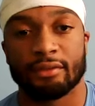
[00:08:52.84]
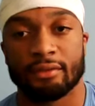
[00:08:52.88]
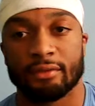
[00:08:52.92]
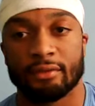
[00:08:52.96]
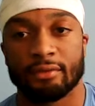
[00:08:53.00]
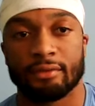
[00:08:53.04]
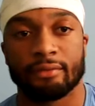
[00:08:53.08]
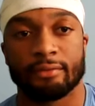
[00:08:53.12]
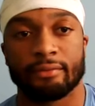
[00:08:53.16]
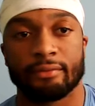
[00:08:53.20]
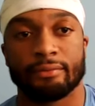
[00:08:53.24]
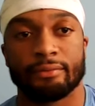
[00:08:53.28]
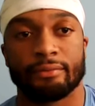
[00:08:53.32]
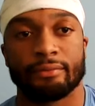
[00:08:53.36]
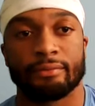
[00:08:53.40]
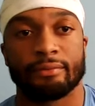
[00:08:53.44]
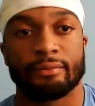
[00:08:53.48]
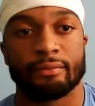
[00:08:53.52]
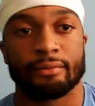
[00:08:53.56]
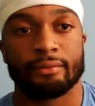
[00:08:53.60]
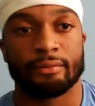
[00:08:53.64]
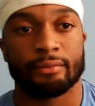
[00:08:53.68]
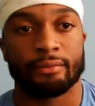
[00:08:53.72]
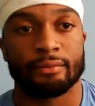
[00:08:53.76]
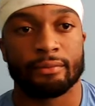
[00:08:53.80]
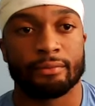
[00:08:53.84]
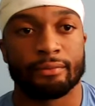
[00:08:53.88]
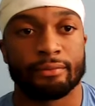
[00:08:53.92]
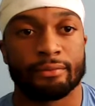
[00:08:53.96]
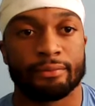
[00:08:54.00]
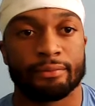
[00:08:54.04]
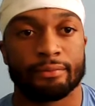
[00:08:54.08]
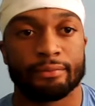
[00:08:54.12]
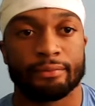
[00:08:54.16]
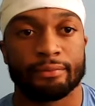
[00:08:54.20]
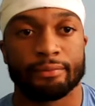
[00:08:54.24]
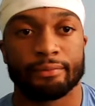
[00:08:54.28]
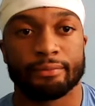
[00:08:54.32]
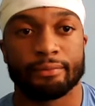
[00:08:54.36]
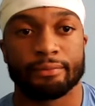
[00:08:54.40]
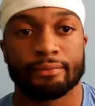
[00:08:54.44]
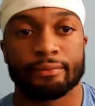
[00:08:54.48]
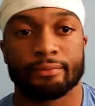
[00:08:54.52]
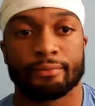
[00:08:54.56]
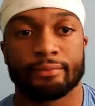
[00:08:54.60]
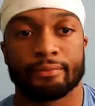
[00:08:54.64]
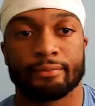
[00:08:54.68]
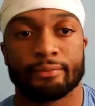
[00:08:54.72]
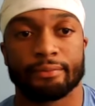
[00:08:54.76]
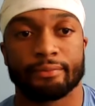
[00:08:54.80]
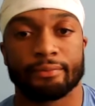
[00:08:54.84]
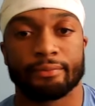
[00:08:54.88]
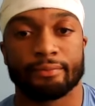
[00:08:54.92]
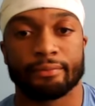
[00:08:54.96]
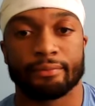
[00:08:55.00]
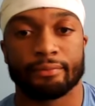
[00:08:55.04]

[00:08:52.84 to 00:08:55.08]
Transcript: [no speech]